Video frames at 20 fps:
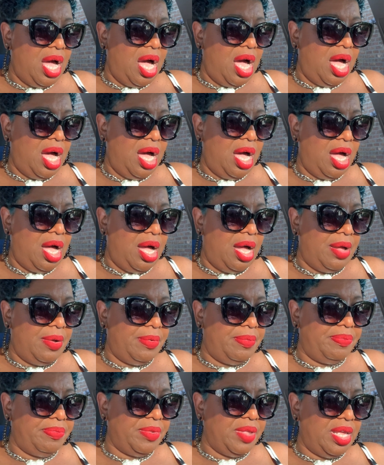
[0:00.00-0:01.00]

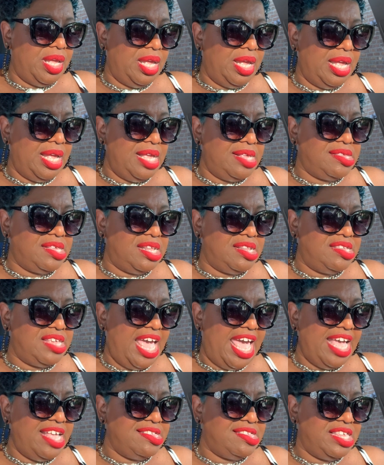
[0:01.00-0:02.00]
Uh, it's a
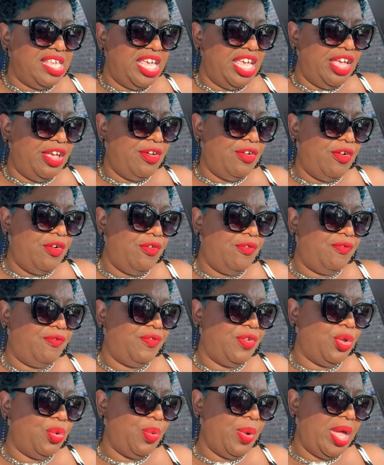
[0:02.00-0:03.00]
Daisy
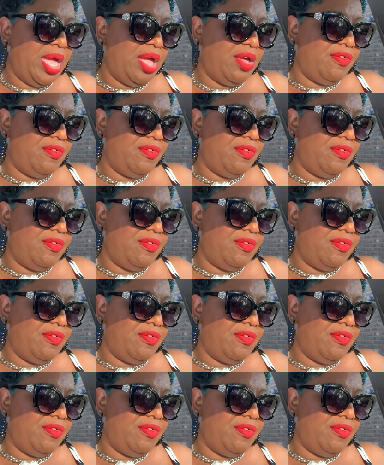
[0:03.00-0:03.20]
few